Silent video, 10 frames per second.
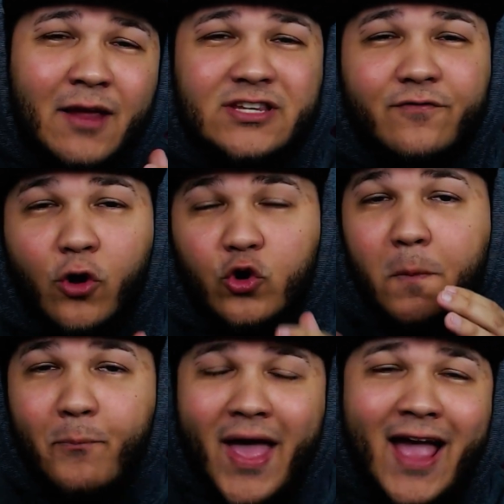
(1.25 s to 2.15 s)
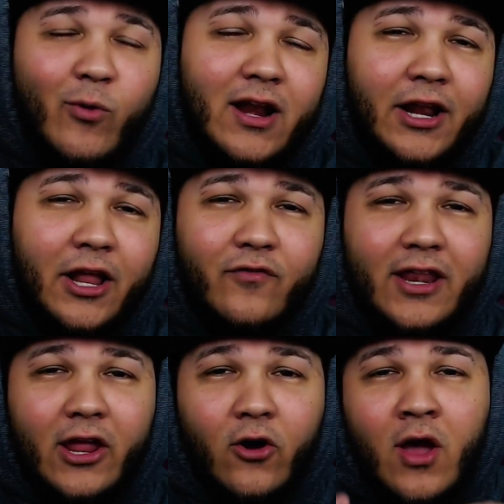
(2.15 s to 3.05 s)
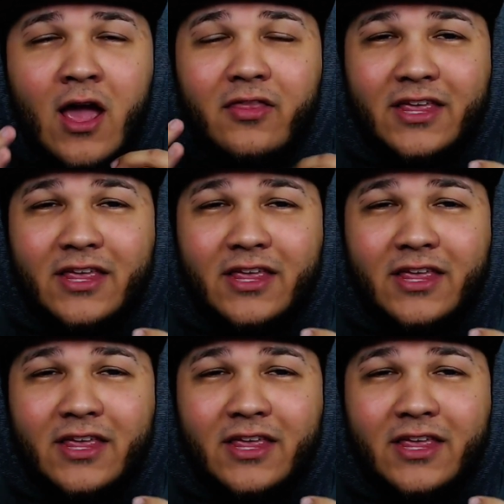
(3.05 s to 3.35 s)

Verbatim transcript: I am Sickflowz back with another video.